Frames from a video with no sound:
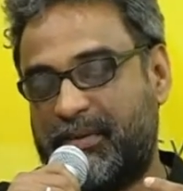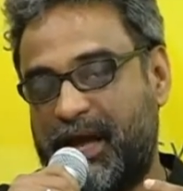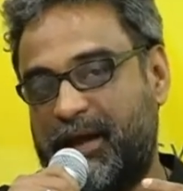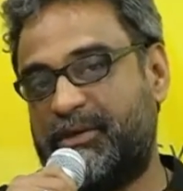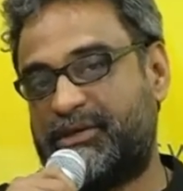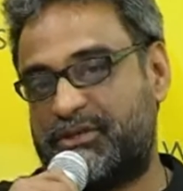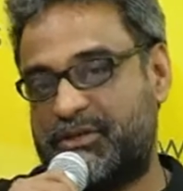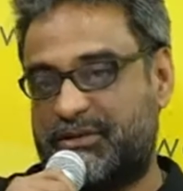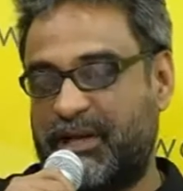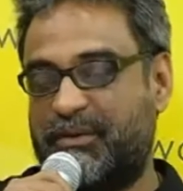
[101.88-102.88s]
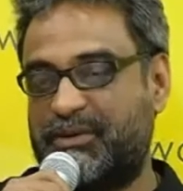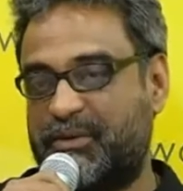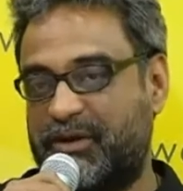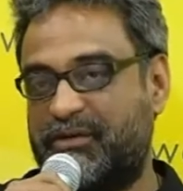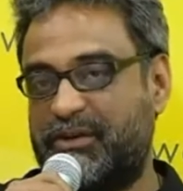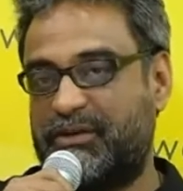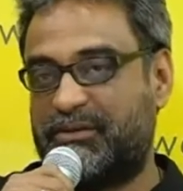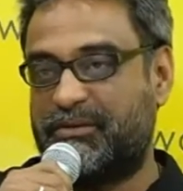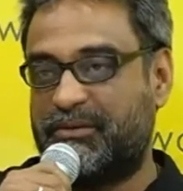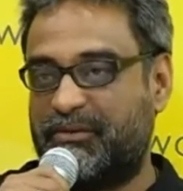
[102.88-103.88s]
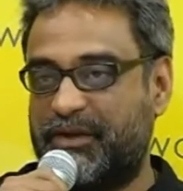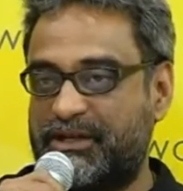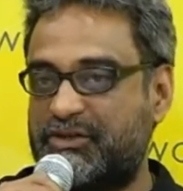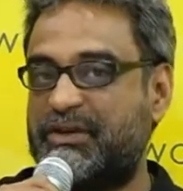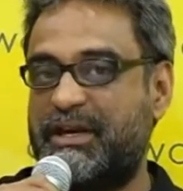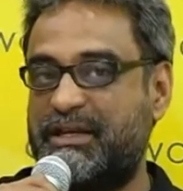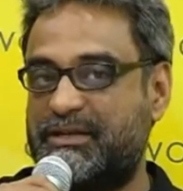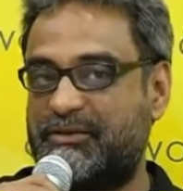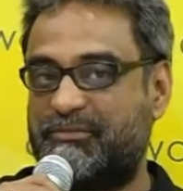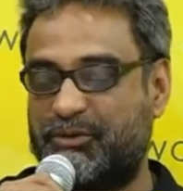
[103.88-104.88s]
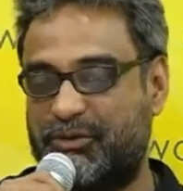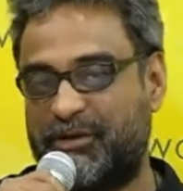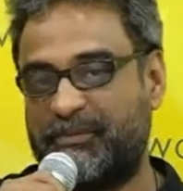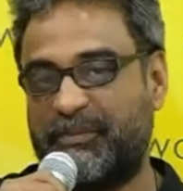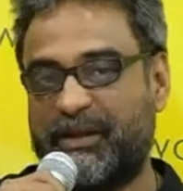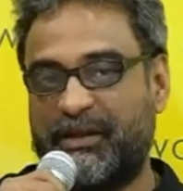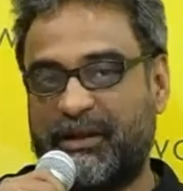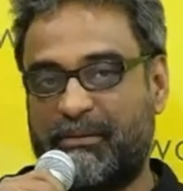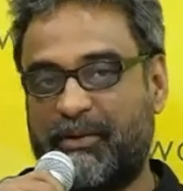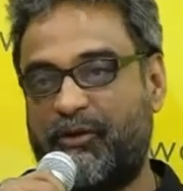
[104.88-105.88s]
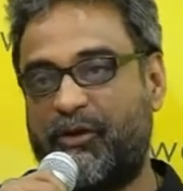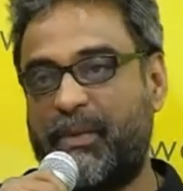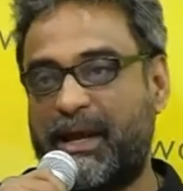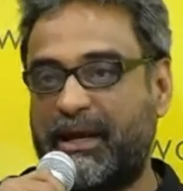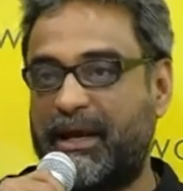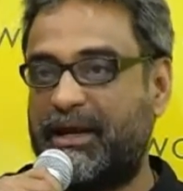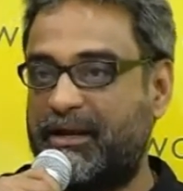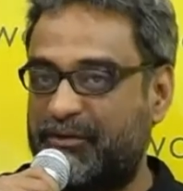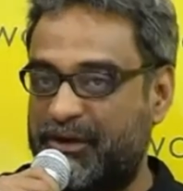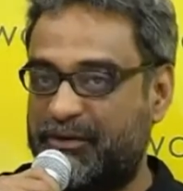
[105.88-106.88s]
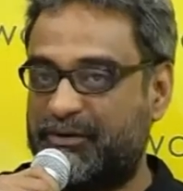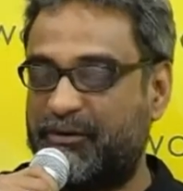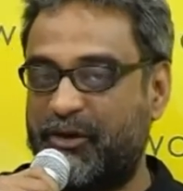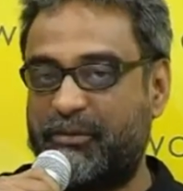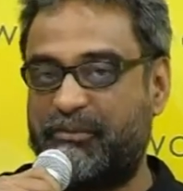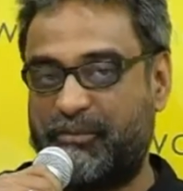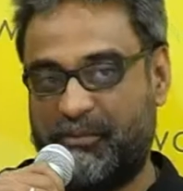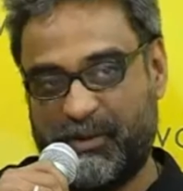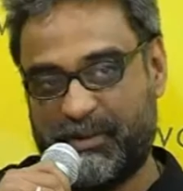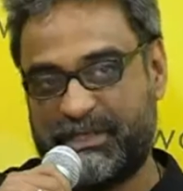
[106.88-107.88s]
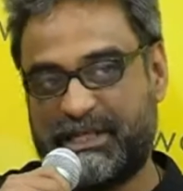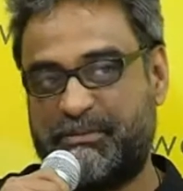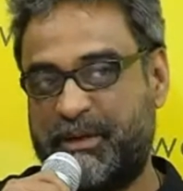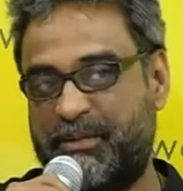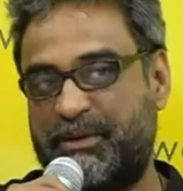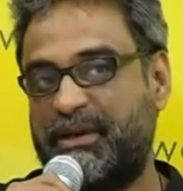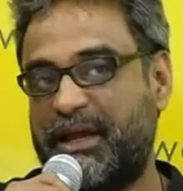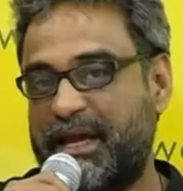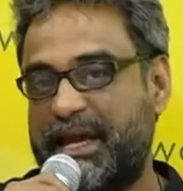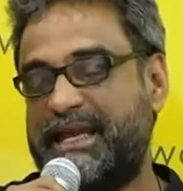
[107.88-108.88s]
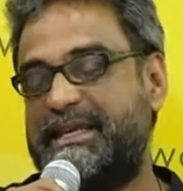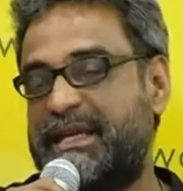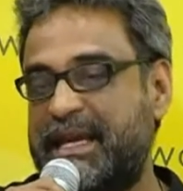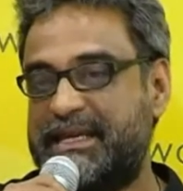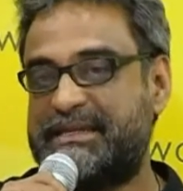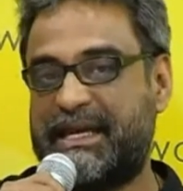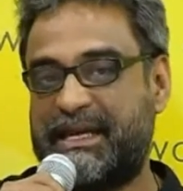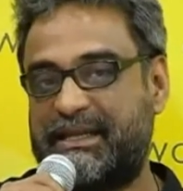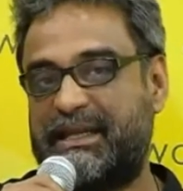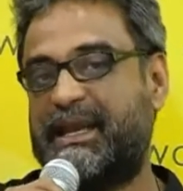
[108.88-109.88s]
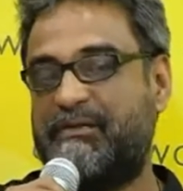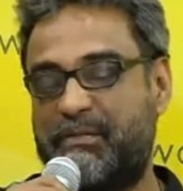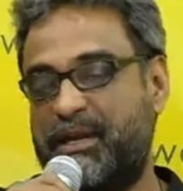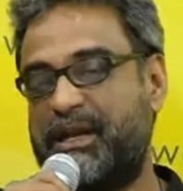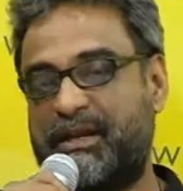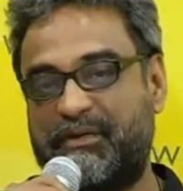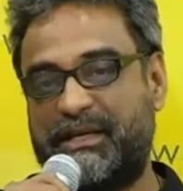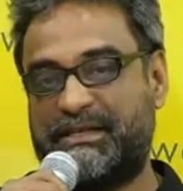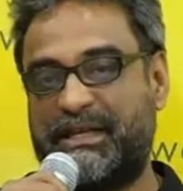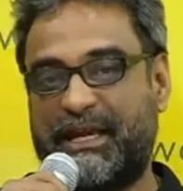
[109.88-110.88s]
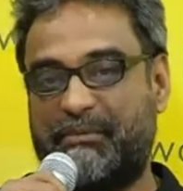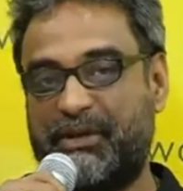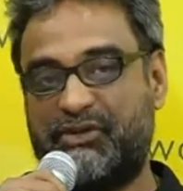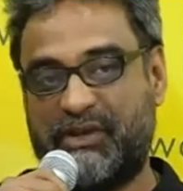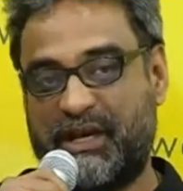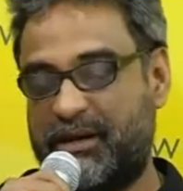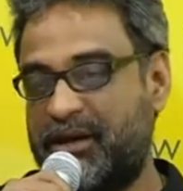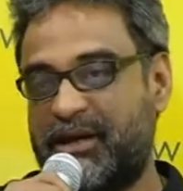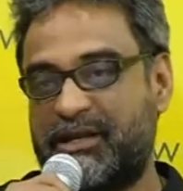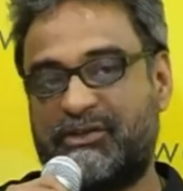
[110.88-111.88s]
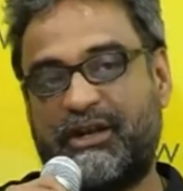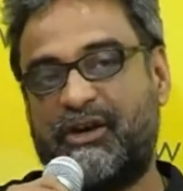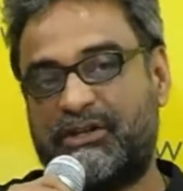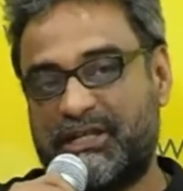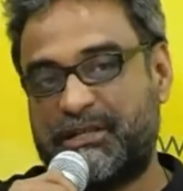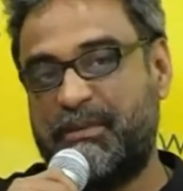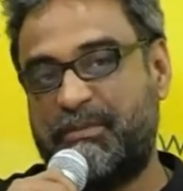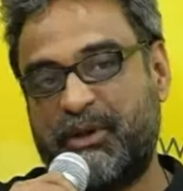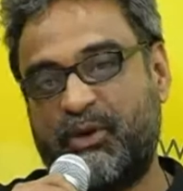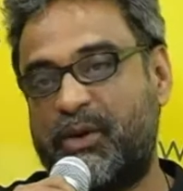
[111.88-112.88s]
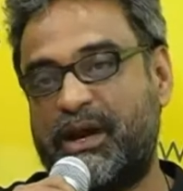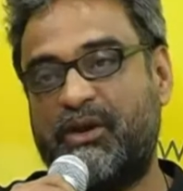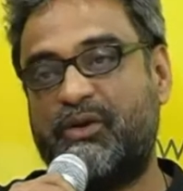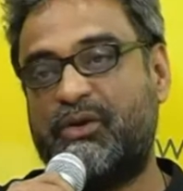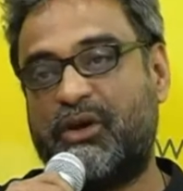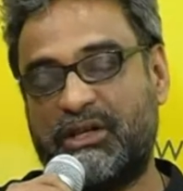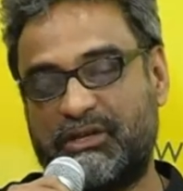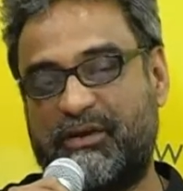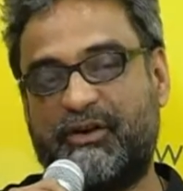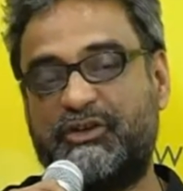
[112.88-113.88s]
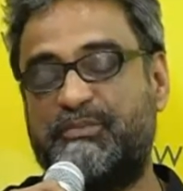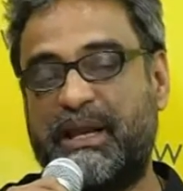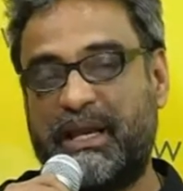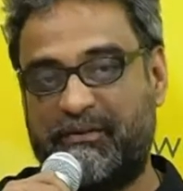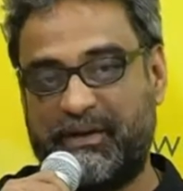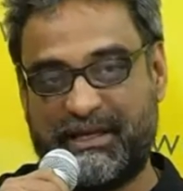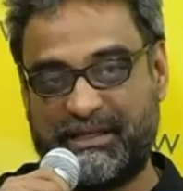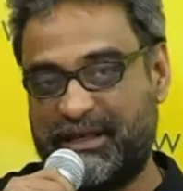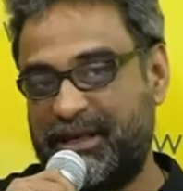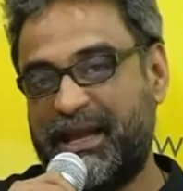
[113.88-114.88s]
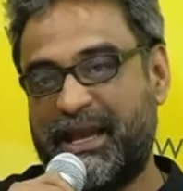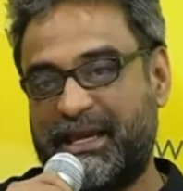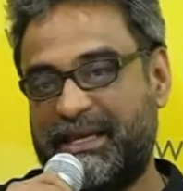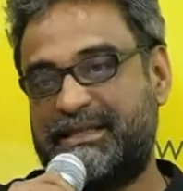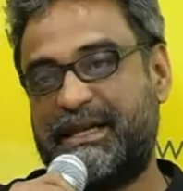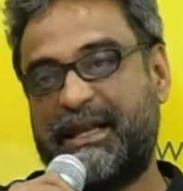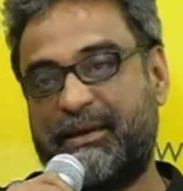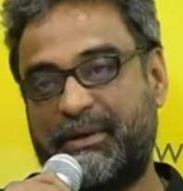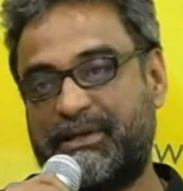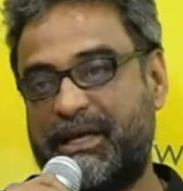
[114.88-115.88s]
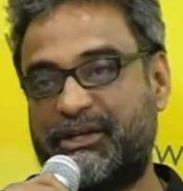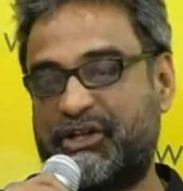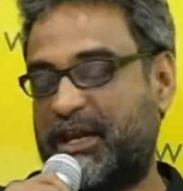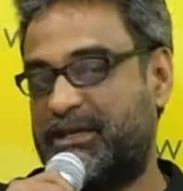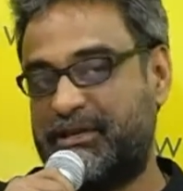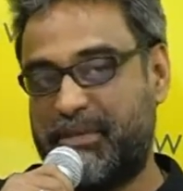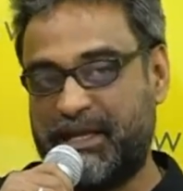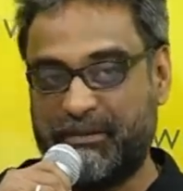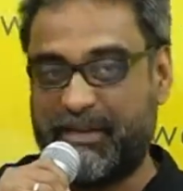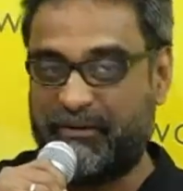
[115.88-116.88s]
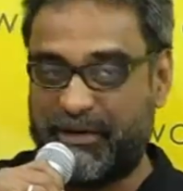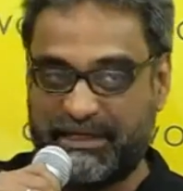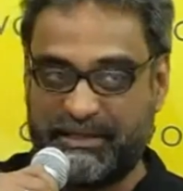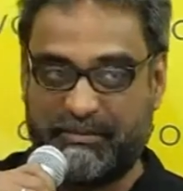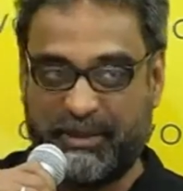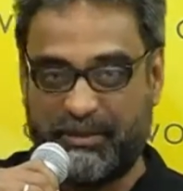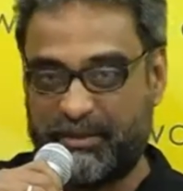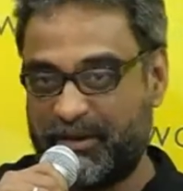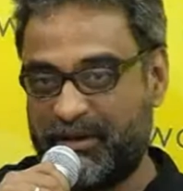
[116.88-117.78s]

I was one of the first trainees of Mudra. Before MICA and everything was formed, we were 6 people. He decided that everybody in advertising can be trained. So he got 6 people who had no knowledge of how to spell advertising, and he said, I will take a challenge and make them advertising people.